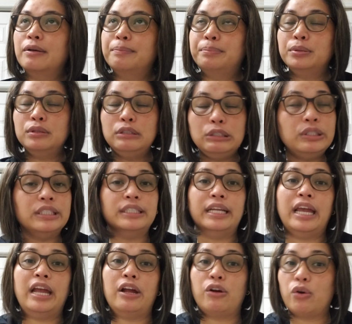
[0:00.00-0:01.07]
polluted
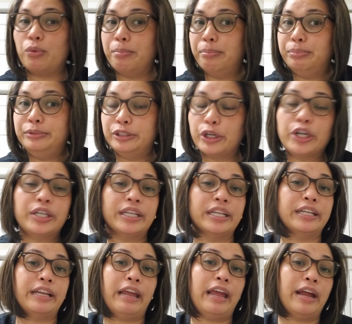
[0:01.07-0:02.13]
air or dirt
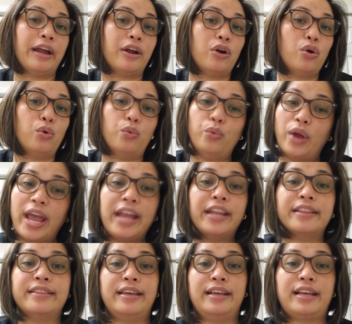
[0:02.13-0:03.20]
in the air or
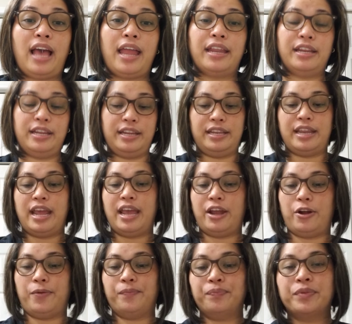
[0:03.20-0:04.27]
anything kind of in the
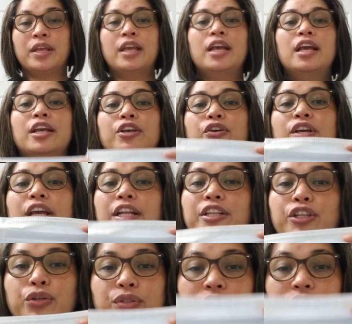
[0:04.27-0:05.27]
air, you can use